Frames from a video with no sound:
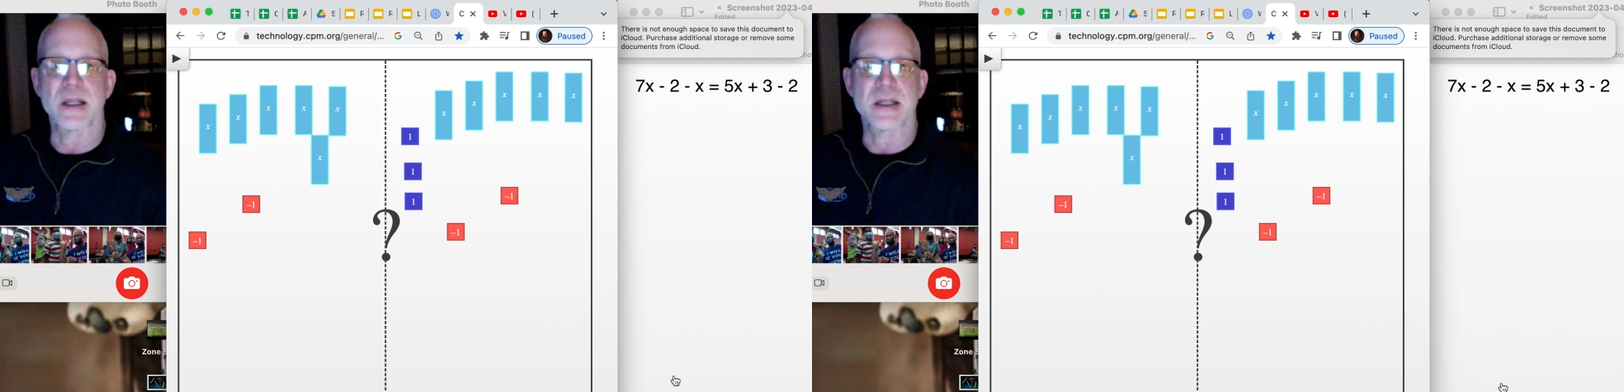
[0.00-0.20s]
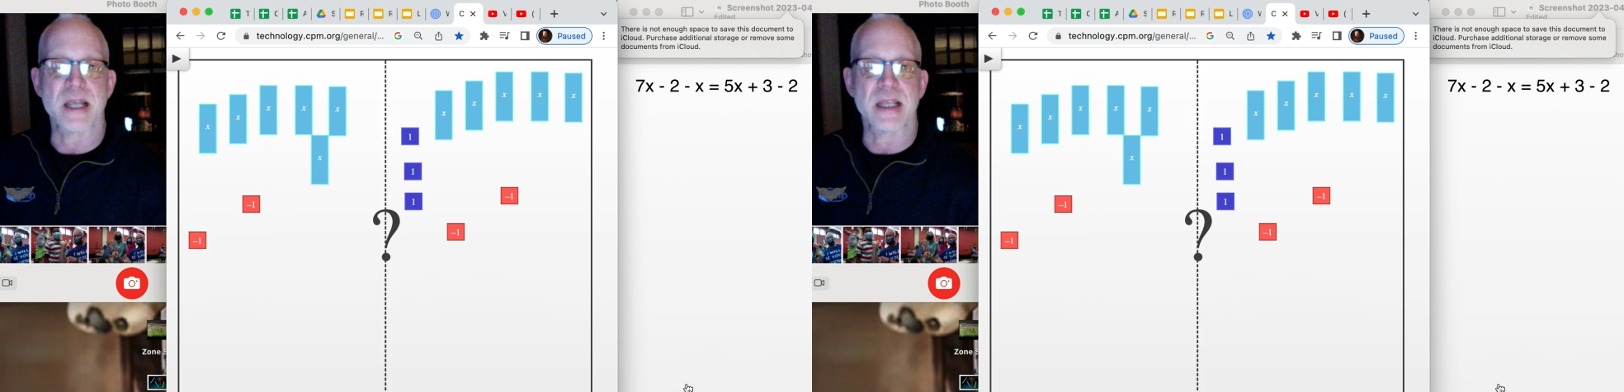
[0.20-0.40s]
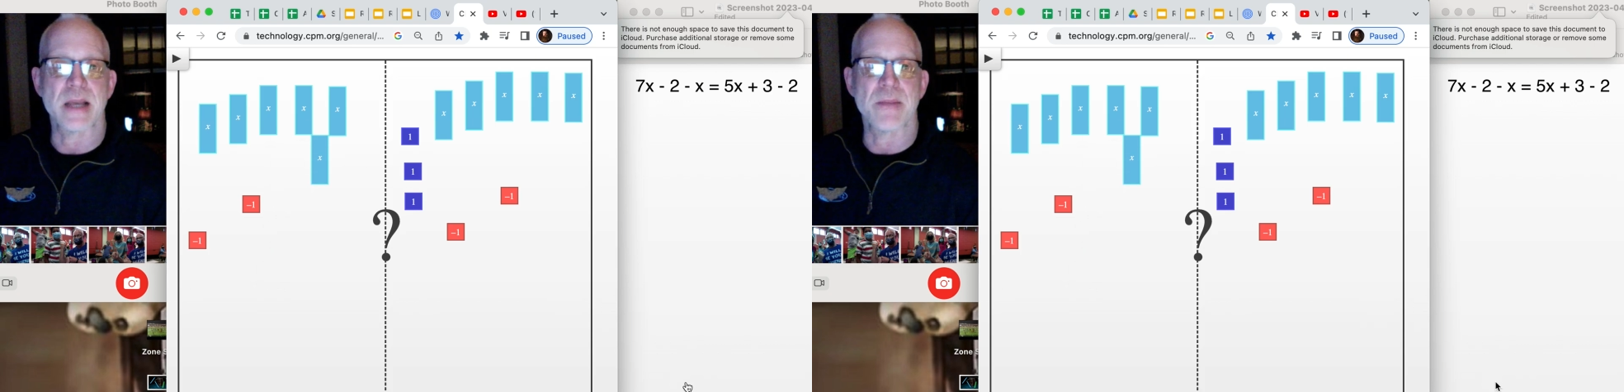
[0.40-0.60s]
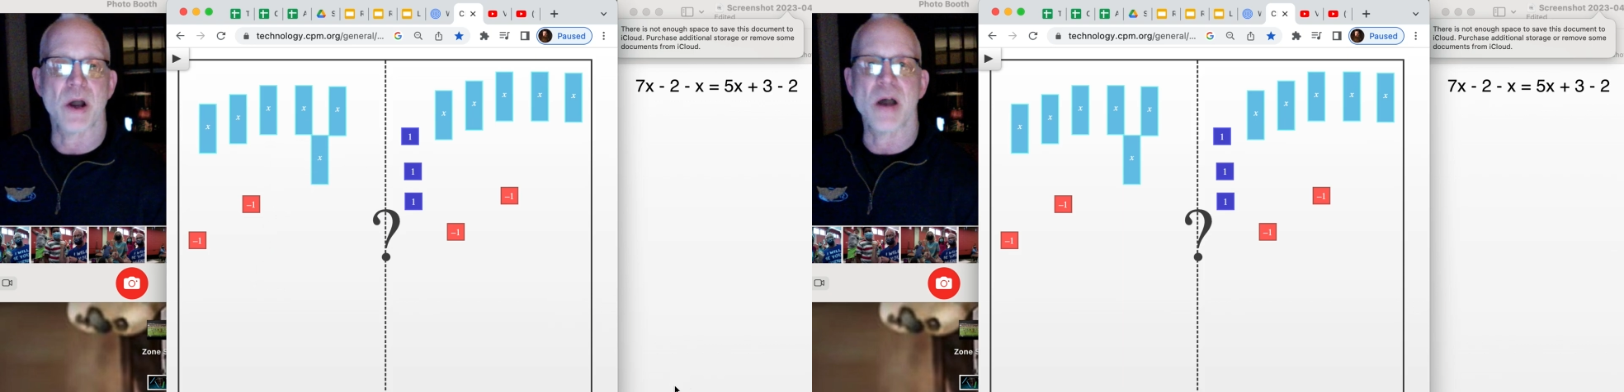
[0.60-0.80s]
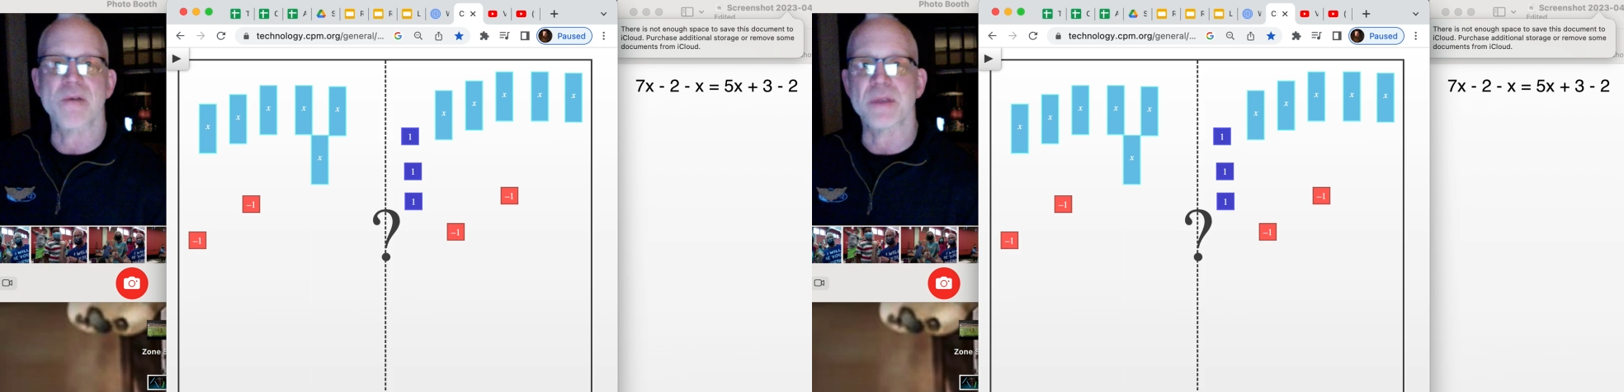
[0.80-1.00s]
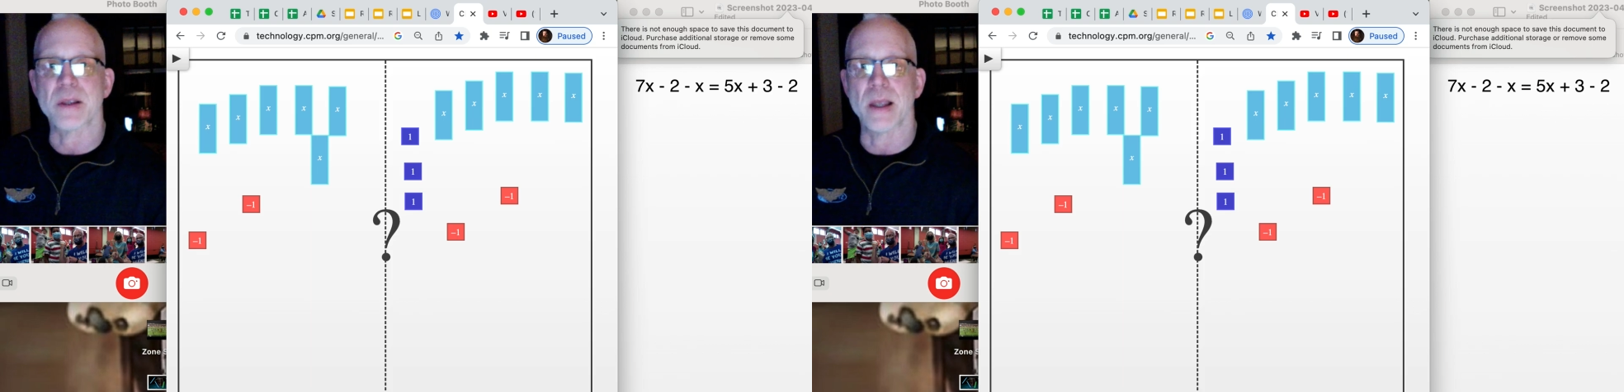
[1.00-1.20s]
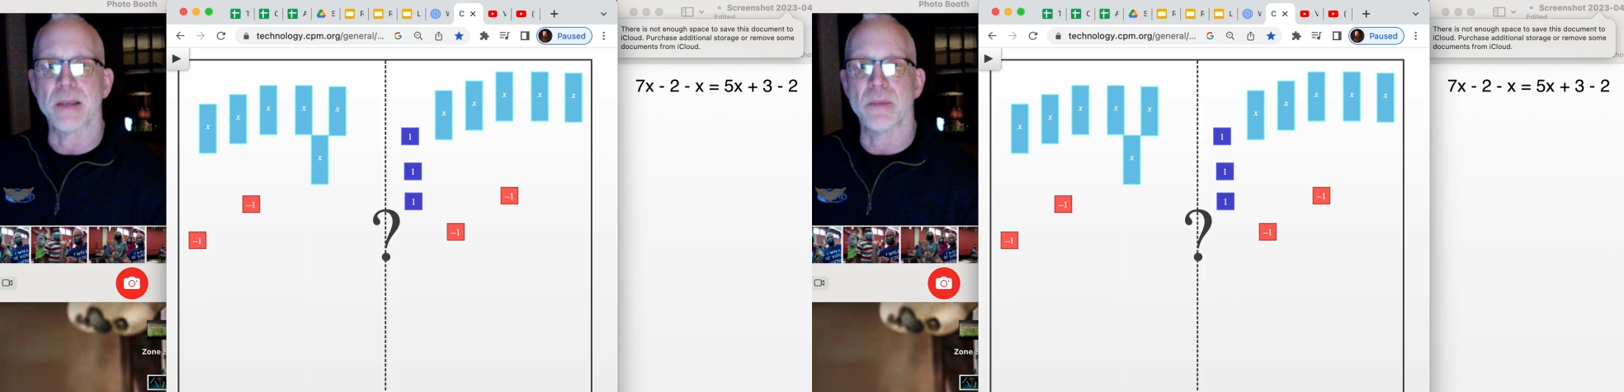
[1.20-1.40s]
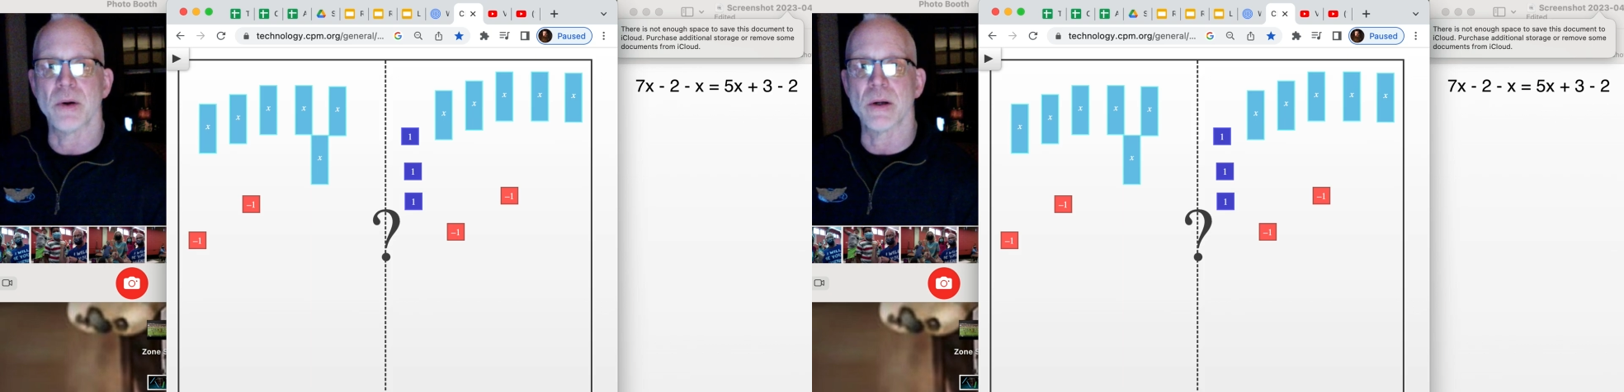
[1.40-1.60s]
take them off the
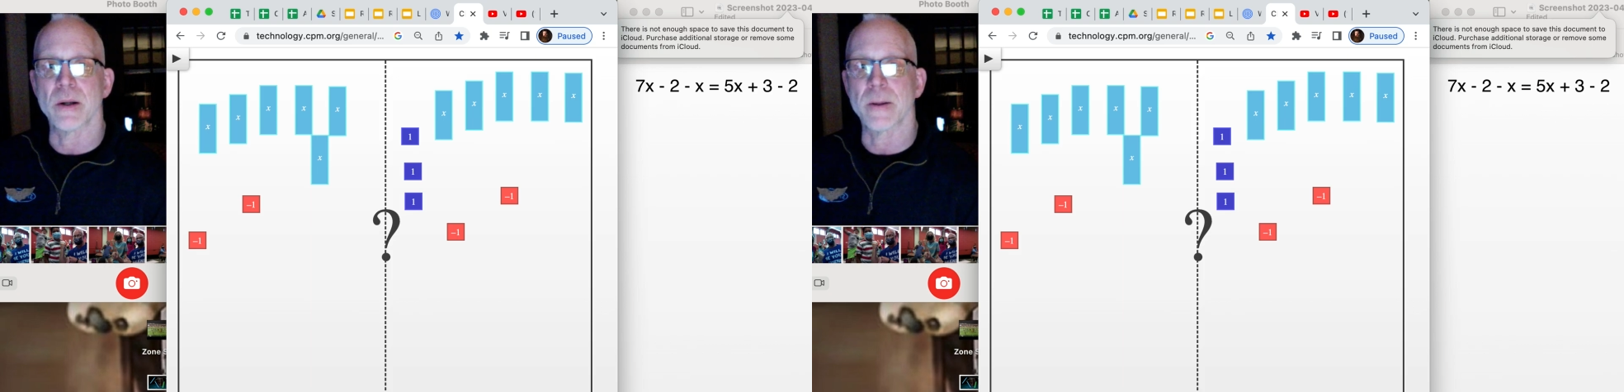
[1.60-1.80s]
game board.